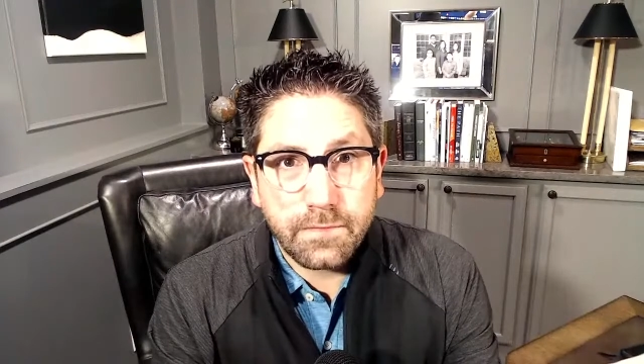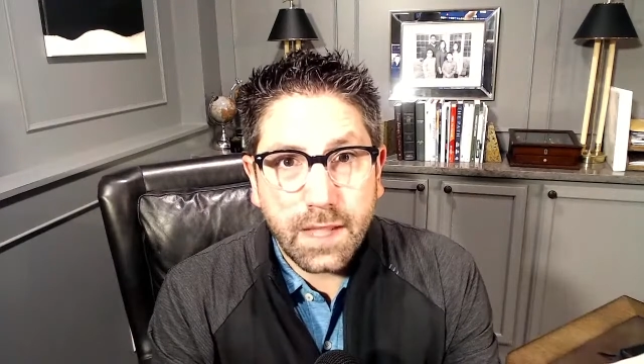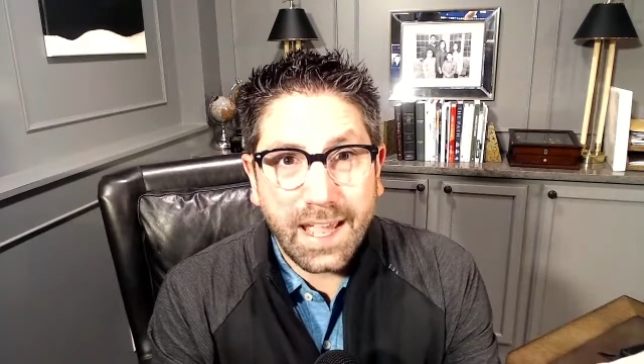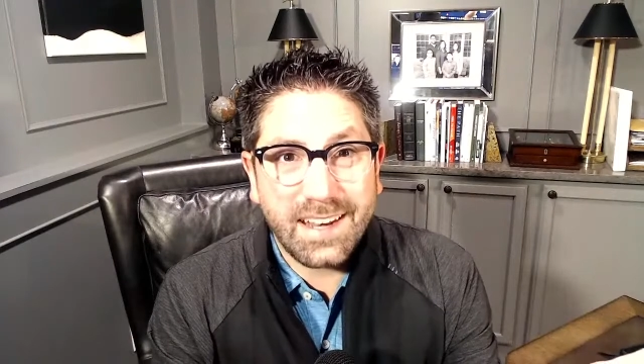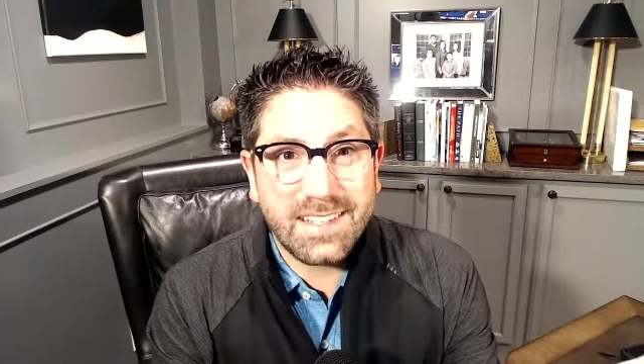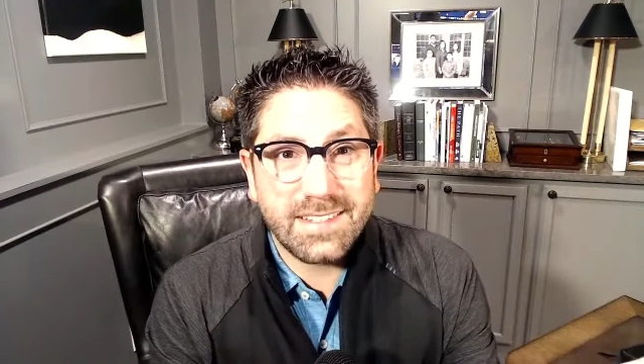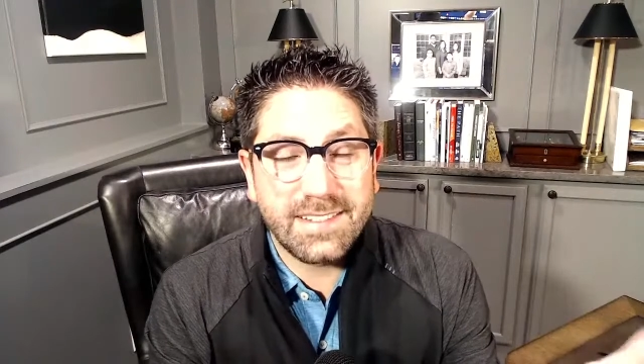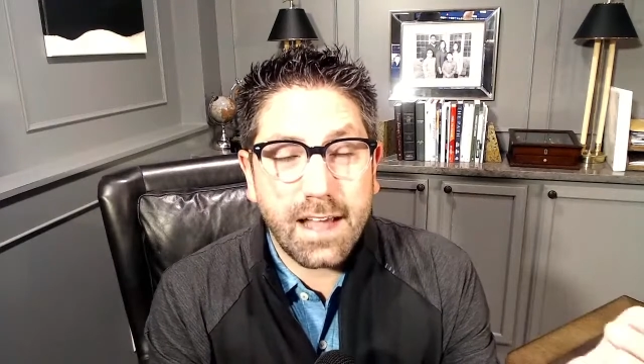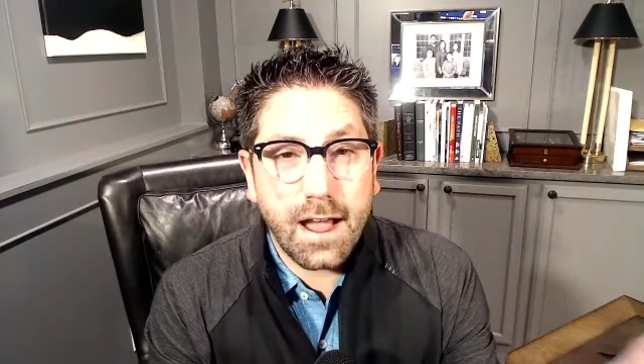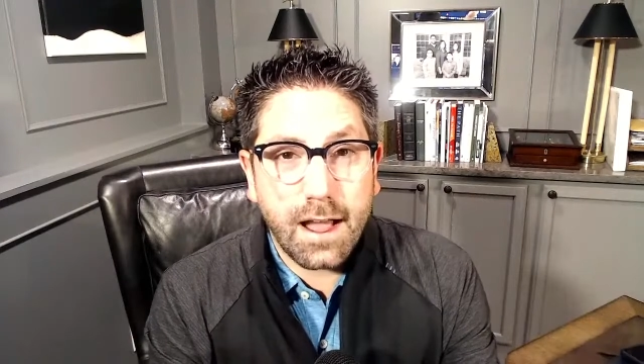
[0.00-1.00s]
and it's
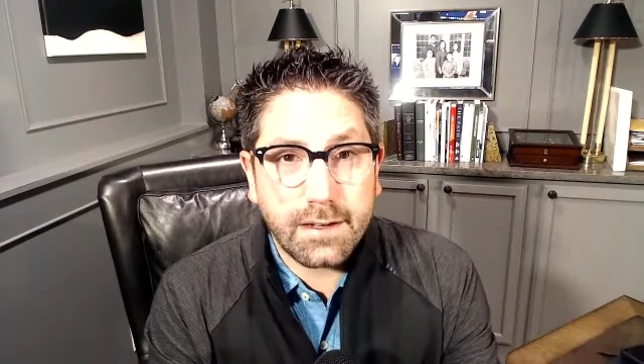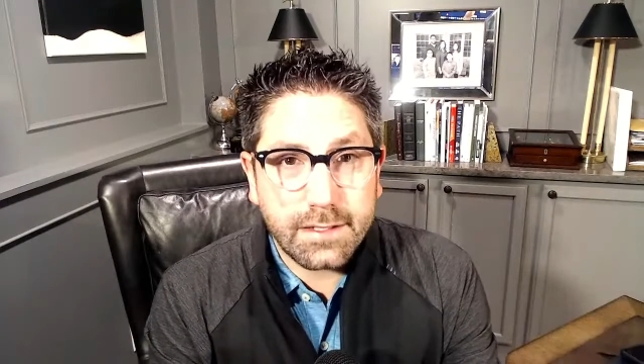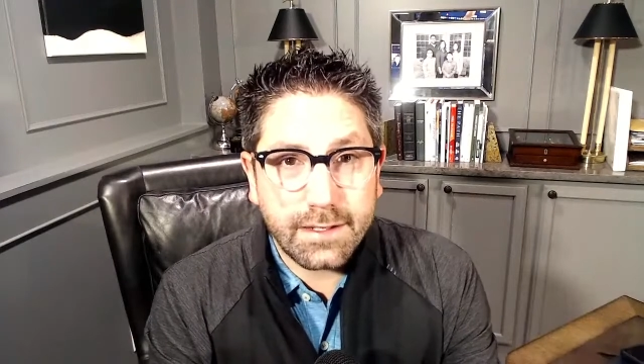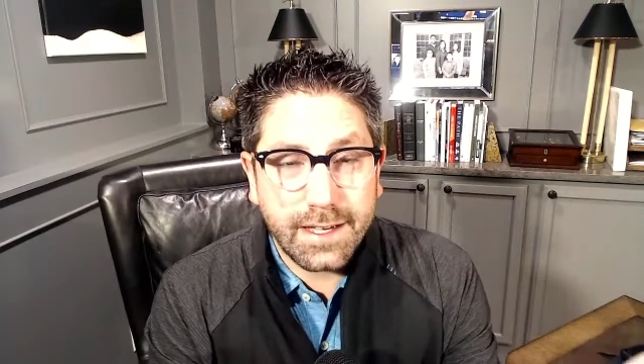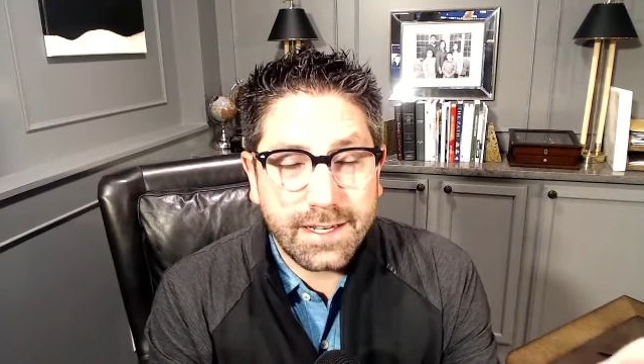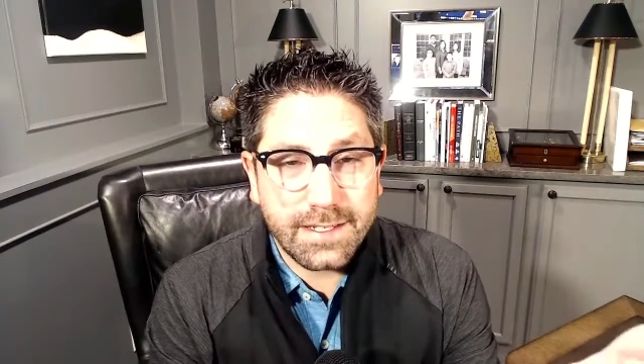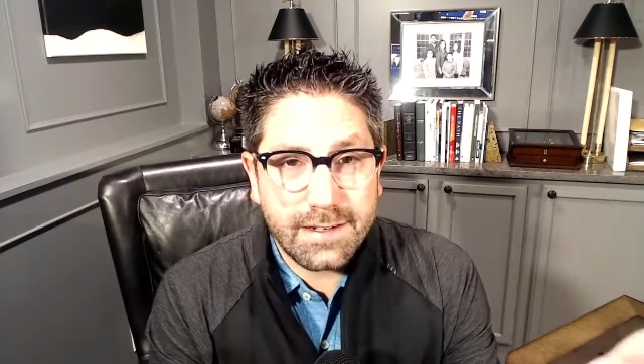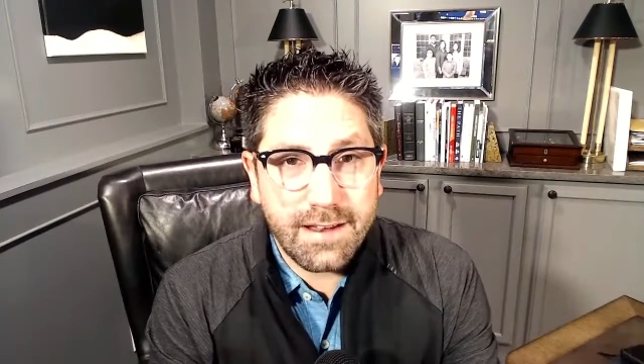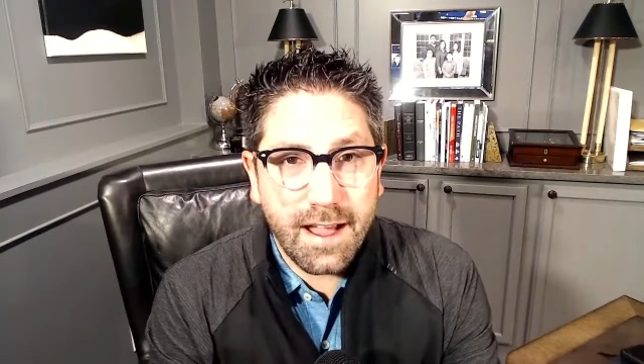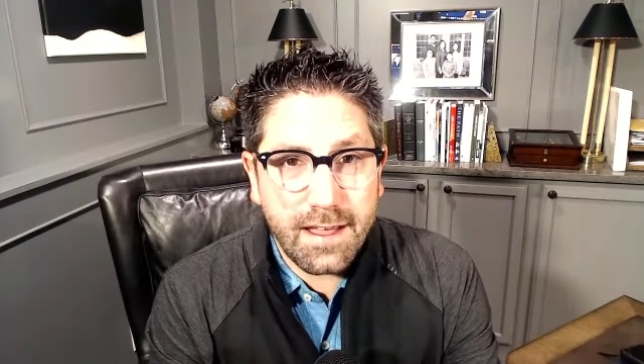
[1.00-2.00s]
not. It is
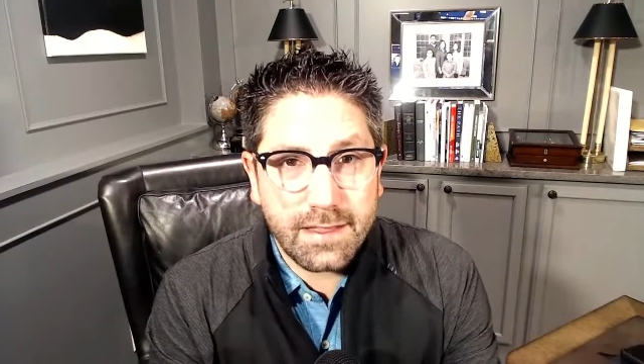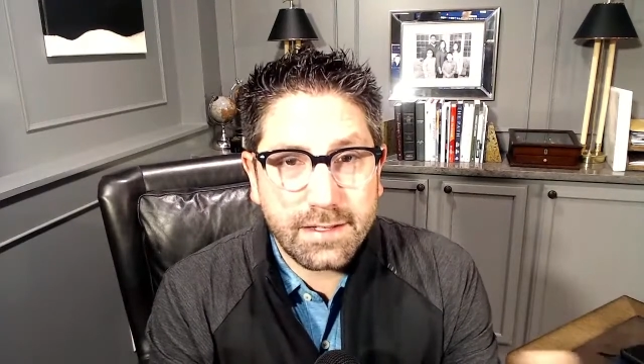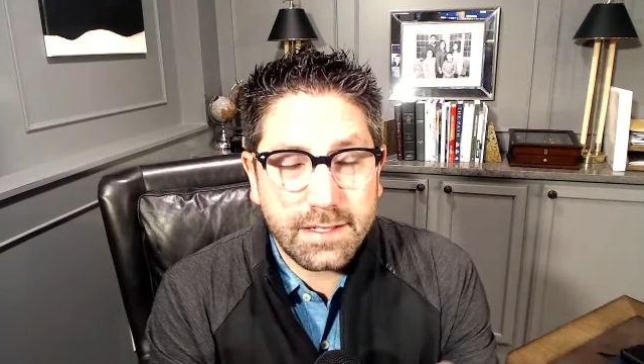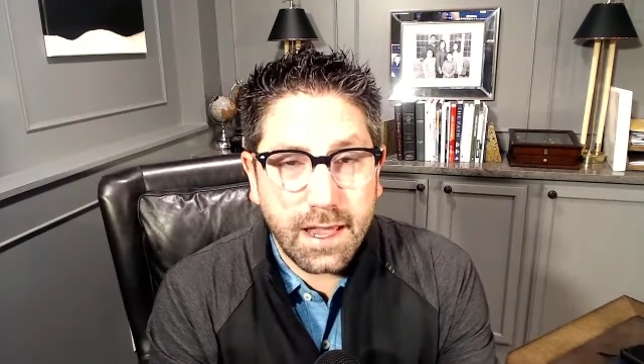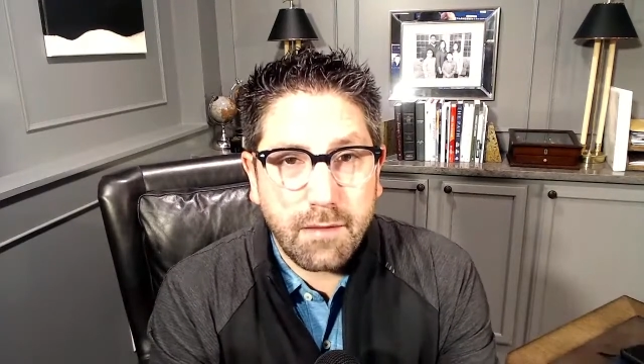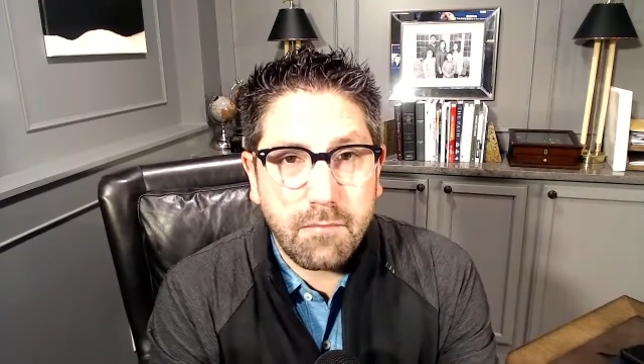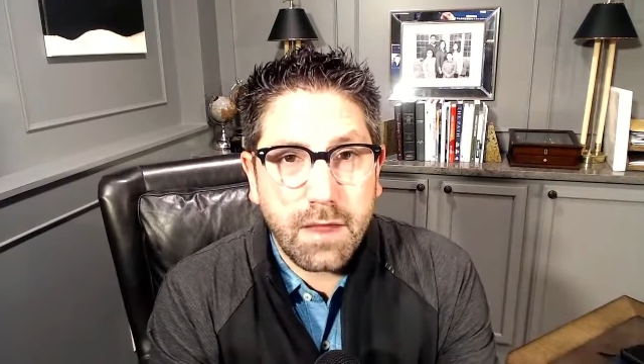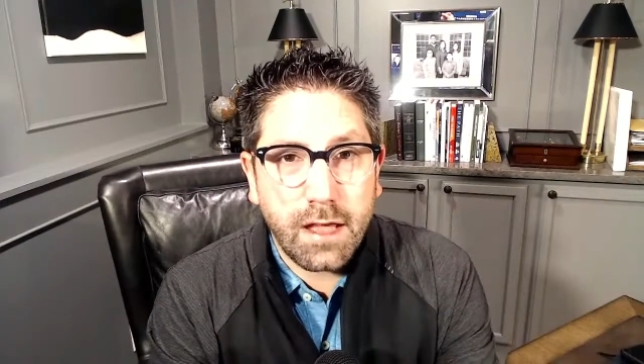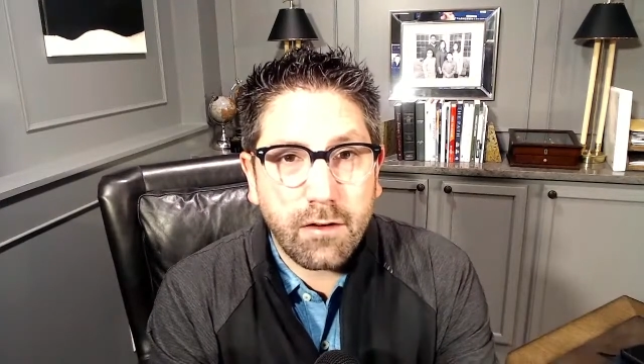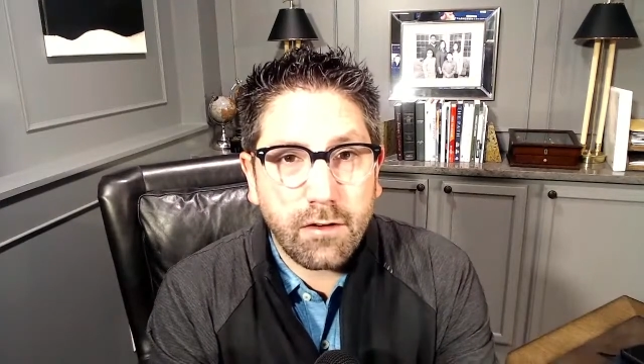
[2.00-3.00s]
not the same
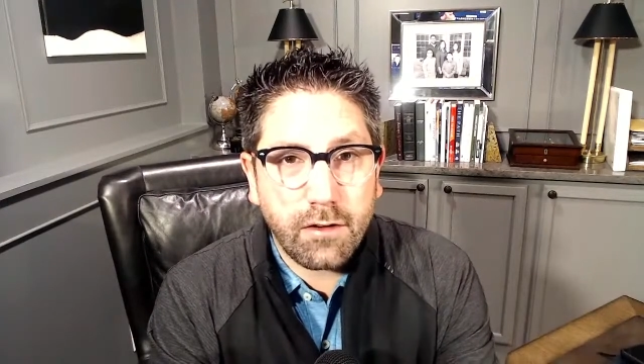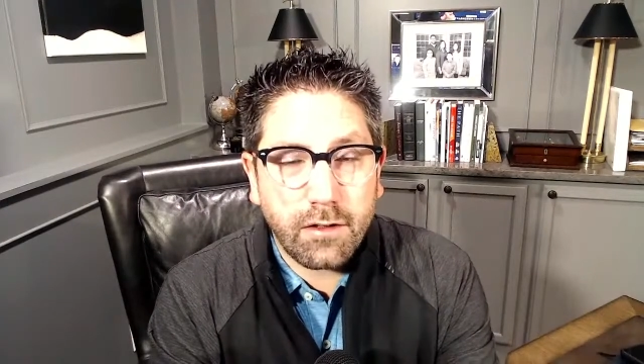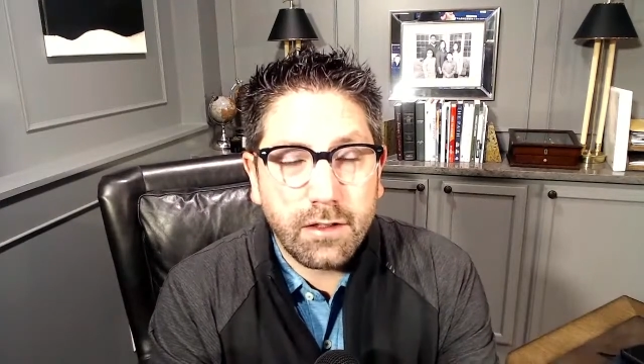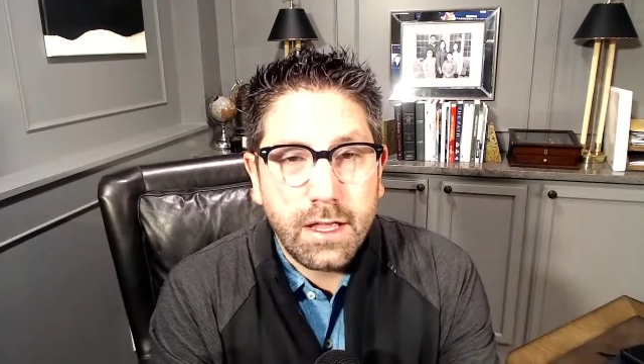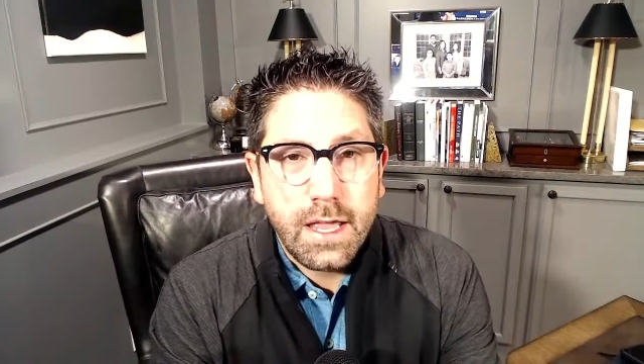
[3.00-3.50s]
at all.